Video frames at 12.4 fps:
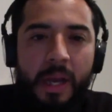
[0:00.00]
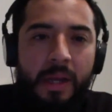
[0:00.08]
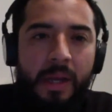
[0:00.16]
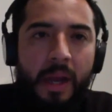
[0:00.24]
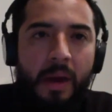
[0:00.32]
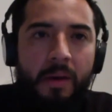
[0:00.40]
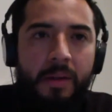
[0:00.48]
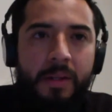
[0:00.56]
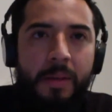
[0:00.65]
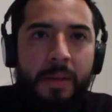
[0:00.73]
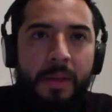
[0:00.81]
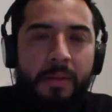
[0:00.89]
Now,
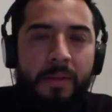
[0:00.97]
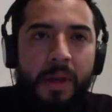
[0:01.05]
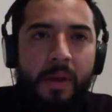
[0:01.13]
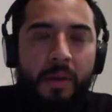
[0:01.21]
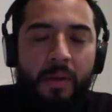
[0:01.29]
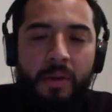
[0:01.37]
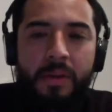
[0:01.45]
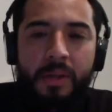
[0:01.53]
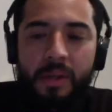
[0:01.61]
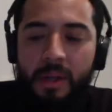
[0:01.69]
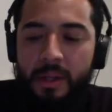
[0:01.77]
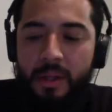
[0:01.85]
same thing for Diego
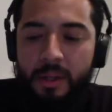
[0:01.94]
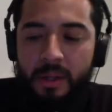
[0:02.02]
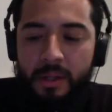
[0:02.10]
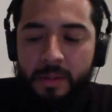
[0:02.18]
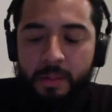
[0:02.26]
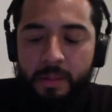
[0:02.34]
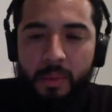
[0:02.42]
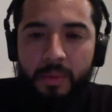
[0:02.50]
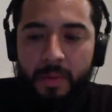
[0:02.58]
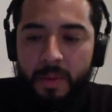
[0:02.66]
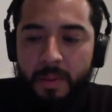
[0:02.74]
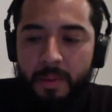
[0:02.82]
Rossi. I think it's both
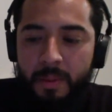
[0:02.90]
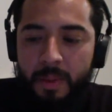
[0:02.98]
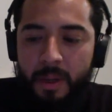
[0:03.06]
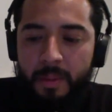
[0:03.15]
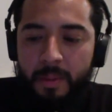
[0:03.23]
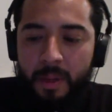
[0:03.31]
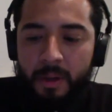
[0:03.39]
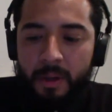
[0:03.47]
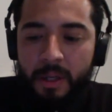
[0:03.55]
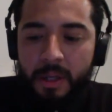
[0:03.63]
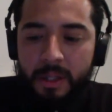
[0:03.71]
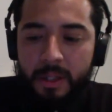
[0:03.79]
of them are
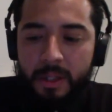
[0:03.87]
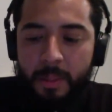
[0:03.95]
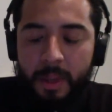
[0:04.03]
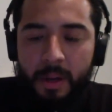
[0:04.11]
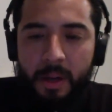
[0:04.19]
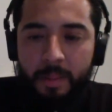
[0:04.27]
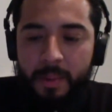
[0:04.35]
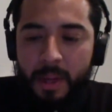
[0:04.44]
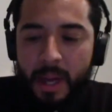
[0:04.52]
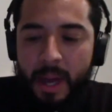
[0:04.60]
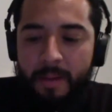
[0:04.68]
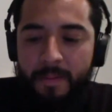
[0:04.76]
going to need to pair up. They
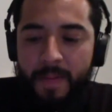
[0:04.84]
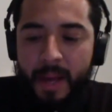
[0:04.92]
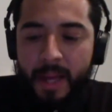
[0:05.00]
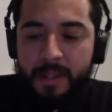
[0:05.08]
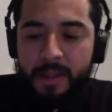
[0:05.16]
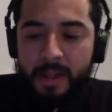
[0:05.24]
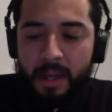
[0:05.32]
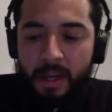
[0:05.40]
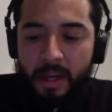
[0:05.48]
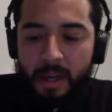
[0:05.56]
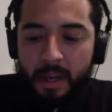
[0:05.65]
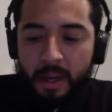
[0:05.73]
have
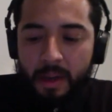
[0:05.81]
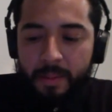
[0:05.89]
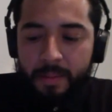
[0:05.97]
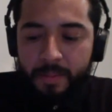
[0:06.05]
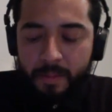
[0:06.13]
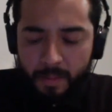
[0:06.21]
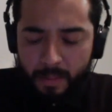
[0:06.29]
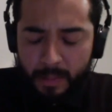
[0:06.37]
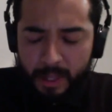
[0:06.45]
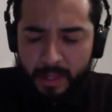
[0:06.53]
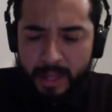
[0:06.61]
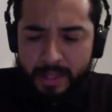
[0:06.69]
um,
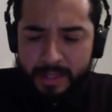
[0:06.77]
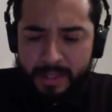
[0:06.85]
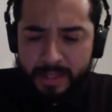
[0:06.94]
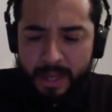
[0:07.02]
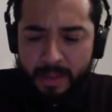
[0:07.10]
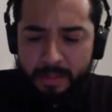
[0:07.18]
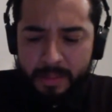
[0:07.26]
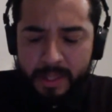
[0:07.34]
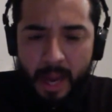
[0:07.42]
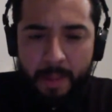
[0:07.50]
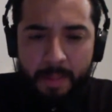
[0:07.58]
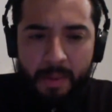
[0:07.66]
that same
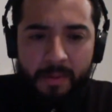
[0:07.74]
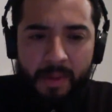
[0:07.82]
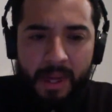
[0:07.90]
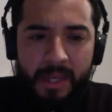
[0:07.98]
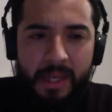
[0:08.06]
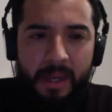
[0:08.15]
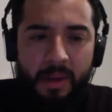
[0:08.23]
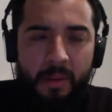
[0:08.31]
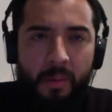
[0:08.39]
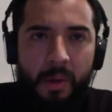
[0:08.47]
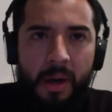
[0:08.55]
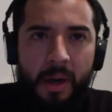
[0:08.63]
type of idea
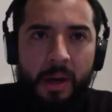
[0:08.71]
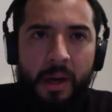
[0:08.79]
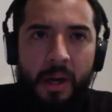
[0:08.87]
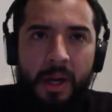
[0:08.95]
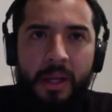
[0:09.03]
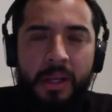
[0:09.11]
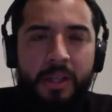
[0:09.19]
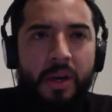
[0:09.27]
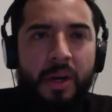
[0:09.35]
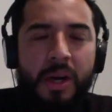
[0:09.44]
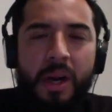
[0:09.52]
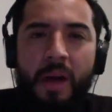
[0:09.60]
where he
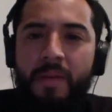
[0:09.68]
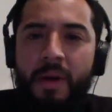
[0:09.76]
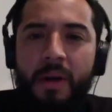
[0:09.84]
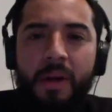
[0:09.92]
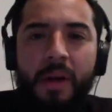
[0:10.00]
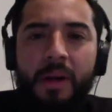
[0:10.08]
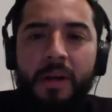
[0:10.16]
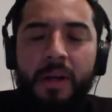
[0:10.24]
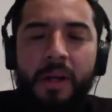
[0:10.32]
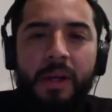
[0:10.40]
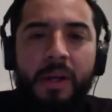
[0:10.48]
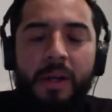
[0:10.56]
started out very young
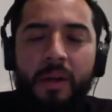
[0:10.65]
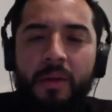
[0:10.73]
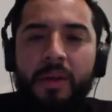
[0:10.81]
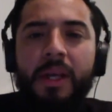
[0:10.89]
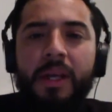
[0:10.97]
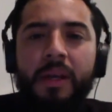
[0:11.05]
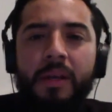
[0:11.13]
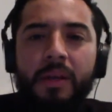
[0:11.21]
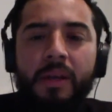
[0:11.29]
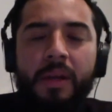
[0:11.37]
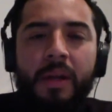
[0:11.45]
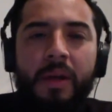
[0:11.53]
in a new league,
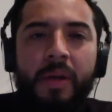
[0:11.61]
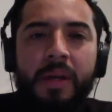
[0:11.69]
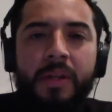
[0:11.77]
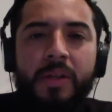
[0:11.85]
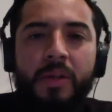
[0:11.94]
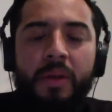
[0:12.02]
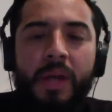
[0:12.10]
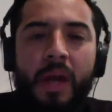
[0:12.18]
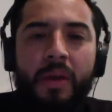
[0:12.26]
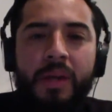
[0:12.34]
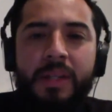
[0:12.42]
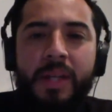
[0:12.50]
and so
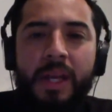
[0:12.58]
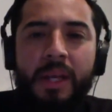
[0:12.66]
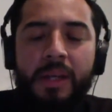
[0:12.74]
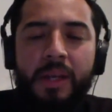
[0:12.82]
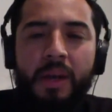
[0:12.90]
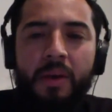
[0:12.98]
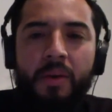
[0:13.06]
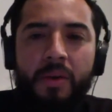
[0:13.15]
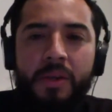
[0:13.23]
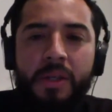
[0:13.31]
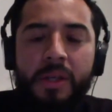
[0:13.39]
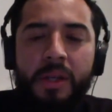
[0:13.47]
now he's taking Diego
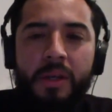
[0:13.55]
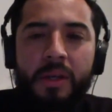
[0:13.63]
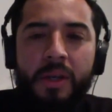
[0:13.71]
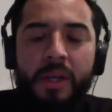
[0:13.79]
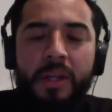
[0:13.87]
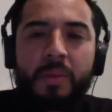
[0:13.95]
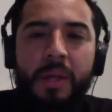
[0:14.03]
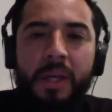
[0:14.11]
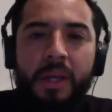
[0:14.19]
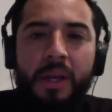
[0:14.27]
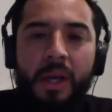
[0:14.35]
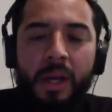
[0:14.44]
Rossi under his
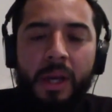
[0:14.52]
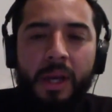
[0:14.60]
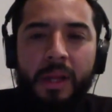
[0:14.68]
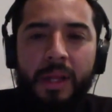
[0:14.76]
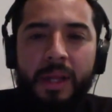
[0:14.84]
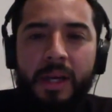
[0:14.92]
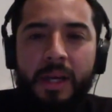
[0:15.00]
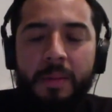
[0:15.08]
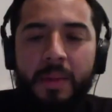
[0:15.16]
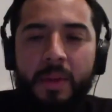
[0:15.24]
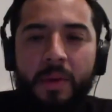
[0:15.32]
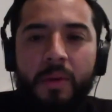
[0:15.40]
wing, leading
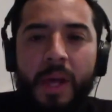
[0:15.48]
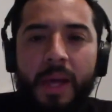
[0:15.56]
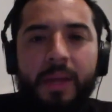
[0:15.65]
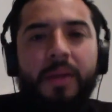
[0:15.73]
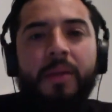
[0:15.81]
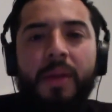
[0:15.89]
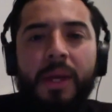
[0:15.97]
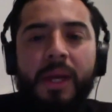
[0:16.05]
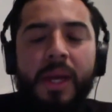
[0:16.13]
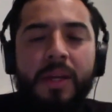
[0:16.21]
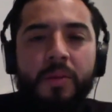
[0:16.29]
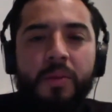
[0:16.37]
him through a new league
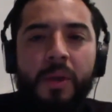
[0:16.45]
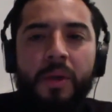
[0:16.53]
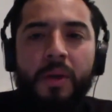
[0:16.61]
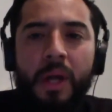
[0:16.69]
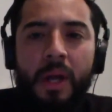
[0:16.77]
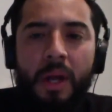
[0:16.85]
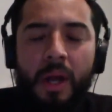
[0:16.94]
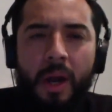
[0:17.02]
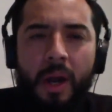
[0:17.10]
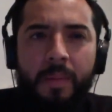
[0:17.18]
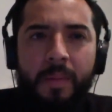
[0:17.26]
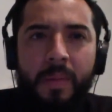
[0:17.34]
as well.
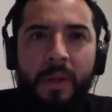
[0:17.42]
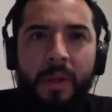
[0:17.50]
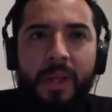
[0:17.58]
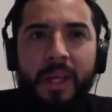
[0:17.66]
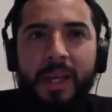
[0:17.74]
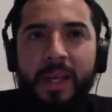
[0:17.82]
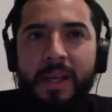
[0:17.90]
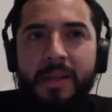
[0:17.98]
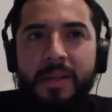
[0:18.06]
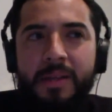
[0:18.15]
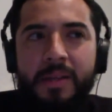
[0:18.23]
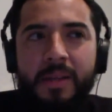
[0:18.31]
The thing
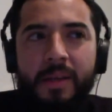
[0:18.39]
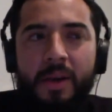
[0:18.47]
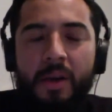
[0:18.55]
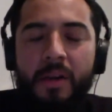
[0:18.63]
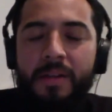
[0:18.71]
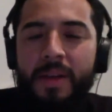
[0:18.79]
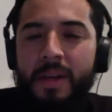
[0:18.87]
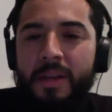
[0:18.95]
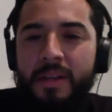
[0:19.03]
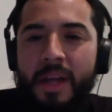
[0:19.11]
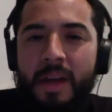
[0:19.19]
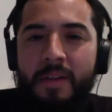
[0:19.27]
is, Carlos Vela
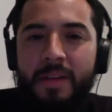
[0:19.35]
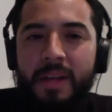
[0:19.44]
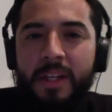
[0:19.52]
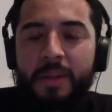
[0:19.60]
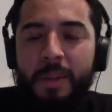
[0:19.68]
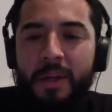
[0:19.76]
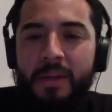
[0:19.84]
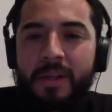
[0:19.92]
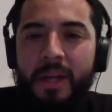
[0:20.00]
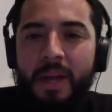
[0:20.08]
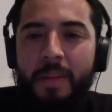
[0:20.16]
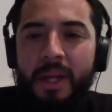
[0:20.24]
doesn't have any experience
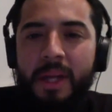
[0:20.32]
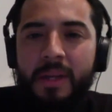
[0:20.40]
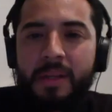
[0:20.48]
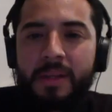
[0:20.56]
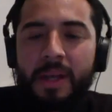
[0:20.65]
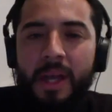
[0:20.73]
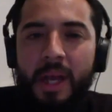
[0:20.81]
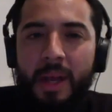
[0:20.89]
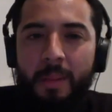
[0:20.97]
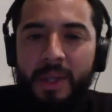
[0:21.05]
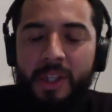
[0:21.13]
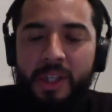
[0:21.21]
in MLS,
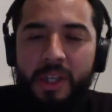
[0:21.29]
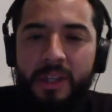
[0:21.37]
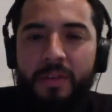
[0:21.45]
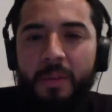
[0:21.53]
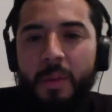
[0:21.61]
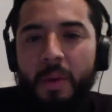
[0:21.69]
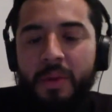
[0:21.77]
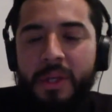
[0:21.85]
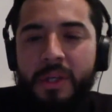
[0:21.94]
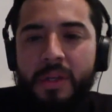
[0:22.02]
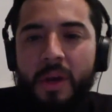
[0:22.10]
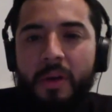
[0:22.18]
but just from what we
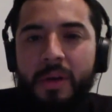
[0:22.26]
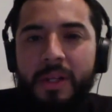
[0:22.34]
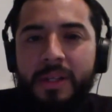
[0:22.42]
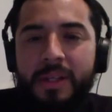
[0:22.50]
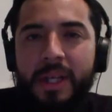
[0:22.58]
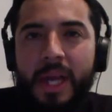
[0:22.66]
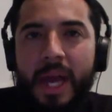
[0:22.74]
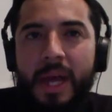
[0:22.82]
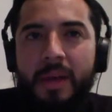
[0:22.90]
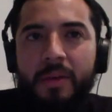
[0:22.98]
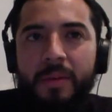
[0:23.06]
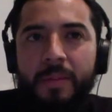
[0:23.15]
saw in
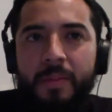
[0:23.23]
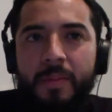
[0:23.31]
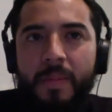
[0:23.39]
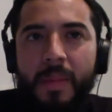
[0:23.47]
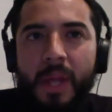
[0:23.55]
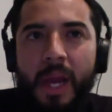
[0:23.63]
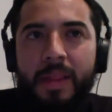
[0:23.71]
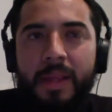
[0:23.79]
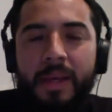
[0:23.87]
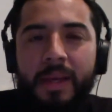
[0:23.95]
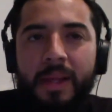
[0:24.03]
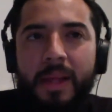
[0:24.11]
Seattle, I
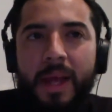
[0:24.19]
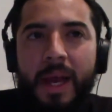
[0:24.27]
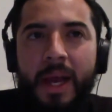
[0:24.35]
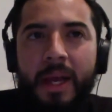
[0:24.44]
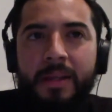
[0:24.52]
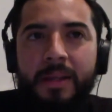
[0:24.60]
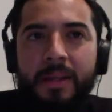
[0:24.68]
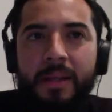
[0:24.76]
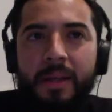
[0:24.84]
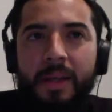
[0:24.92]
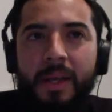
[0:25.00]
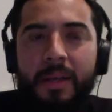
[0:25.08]
think that
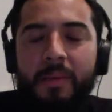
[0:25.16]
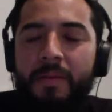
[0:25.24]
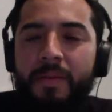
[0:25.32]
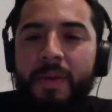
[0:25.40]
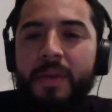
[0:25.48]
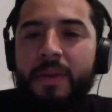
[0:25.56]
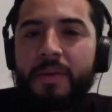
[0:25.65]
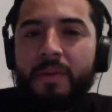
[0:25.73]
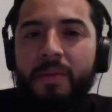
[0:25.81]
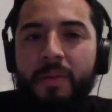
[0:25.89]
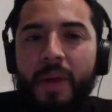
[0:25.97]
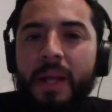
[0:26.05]
he will fit
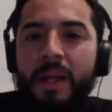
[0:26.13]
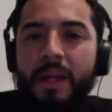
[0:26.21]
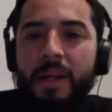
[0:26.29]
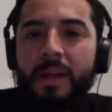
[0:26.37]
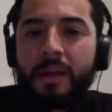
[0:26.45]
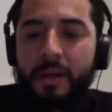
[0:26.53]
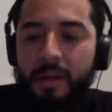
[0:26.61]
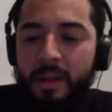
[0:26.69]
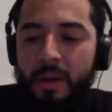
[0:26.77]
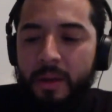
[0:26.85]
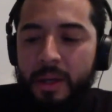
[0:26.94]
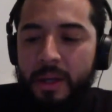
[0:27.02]
right in,
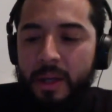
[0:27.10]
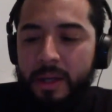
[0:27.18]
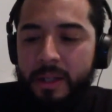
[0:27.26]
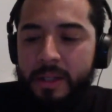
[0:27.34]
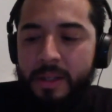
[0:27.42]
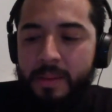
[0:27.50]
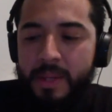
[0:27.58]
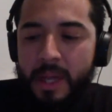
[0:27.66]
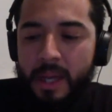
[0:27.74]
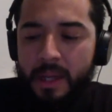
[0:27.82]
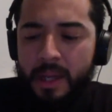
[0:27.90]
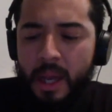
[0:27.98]
and it seems
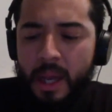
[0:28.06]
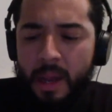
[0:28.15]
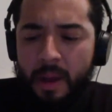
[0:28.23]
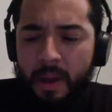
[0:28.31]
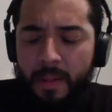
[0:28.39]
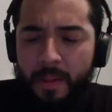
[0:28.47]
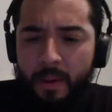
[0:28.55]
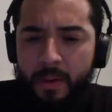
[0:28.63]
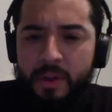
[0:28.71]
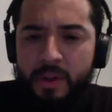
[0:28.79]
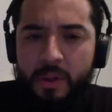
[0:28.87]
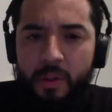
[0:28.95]
like
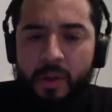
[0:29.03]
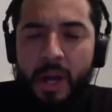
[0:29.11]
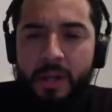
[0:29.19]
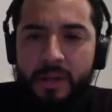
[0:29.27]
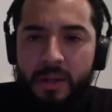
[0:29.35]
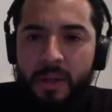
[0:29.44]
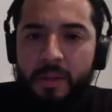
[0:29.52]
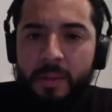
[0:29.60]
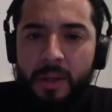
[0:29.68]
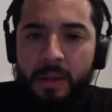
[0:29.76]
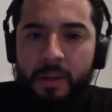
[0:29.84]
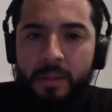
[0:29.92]
those two guys are going to
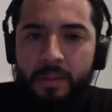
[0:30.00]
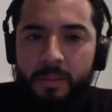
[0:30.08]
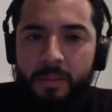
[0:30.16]
be